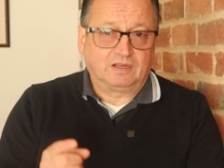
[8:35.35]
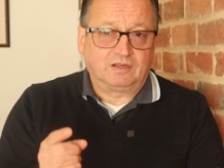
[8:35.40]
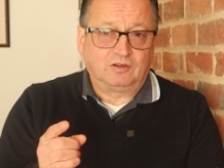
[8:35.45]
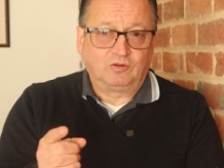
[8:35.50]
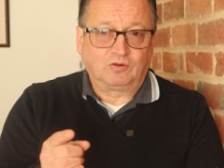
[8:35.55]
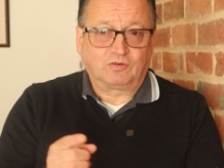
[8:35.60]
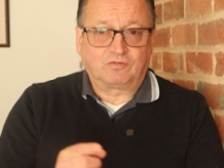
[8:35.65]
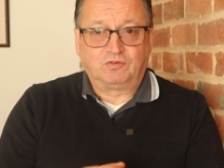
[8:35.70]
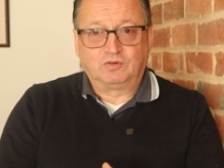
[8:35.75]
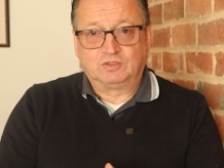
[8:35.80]

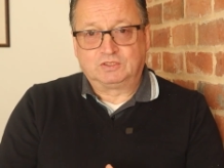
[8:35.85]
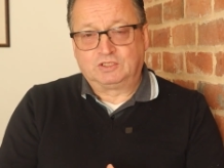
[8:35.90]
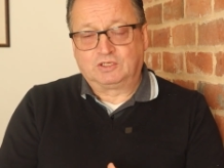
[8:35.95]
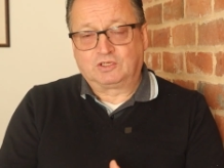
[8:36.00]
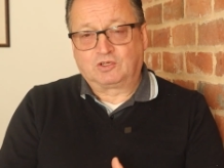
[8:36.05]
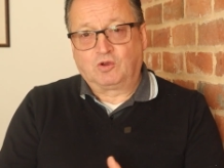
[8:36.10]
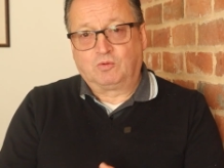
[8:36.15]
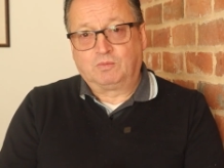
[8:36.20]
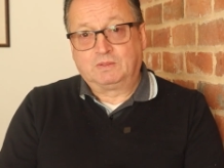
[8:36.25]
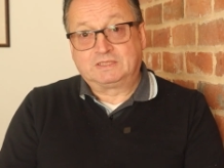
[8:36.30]
Look forward to
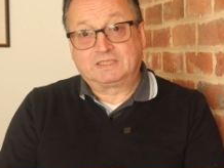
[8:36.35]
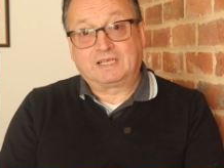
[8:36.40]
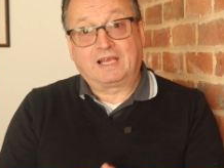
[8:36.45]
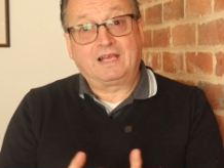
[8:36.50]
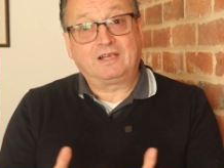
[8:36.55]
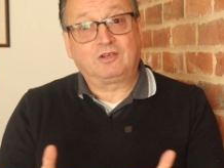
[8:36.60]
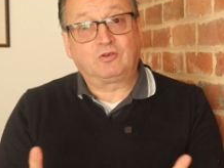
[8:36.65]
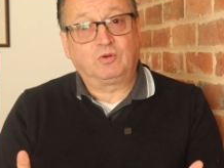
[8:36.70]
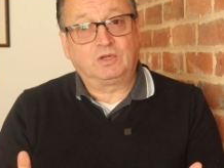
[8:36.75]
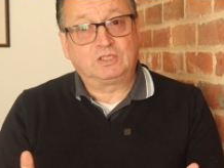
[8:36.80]
your comments
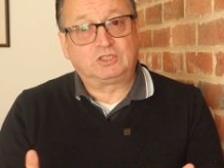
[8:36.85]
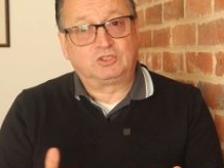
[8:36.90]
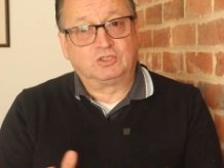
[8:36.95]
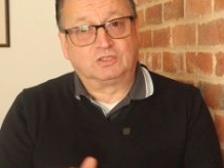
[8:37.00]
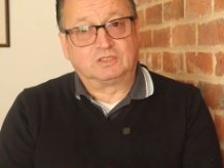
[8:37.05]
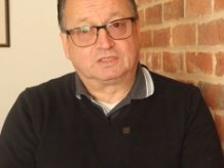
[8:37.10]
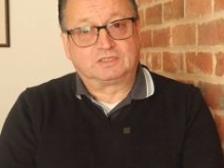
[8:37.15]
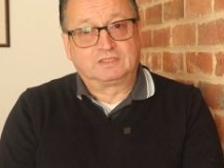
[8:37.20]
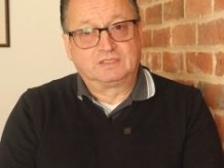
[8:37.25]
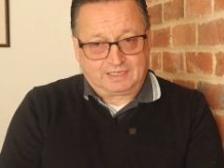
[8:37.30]
and
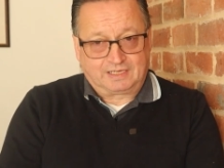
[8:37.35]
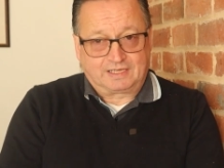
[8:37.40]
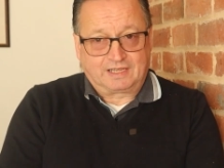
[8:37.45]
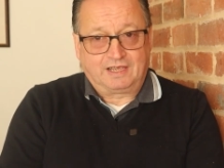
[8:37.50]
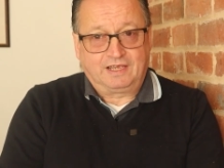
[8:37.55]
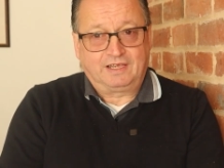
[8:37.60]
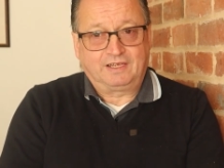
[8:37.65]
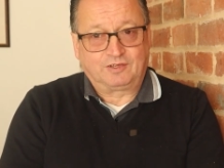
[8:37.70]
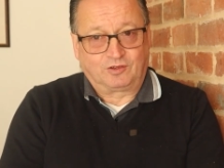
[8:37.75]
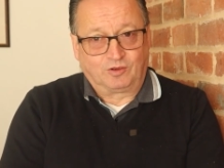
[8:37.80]
questions. Take
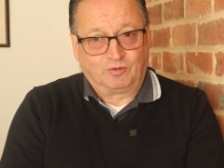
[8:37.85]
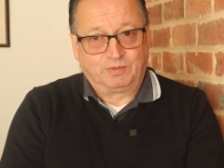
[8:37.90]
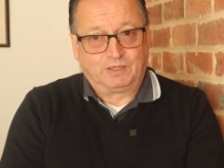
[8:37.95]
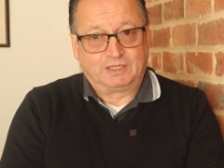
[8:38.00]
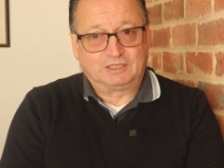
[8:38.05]
care. God